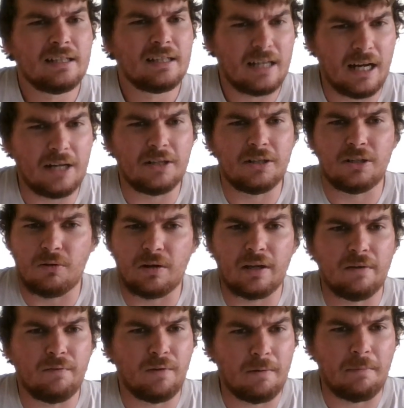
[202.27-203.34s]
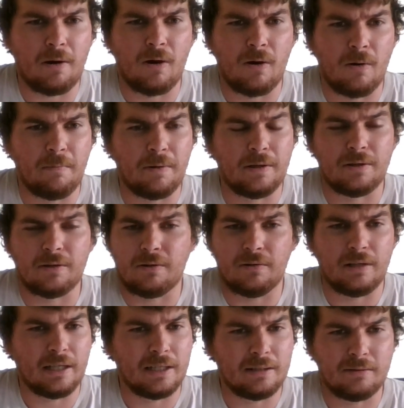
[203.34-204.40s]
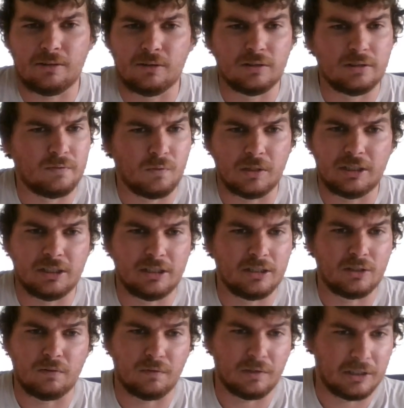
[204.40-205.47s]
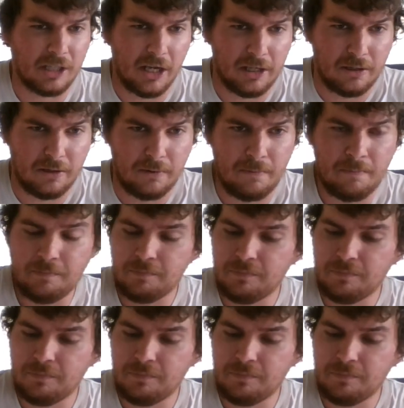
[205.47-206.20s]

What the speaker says: kind of don't give up hope and don't let those voices overtake you.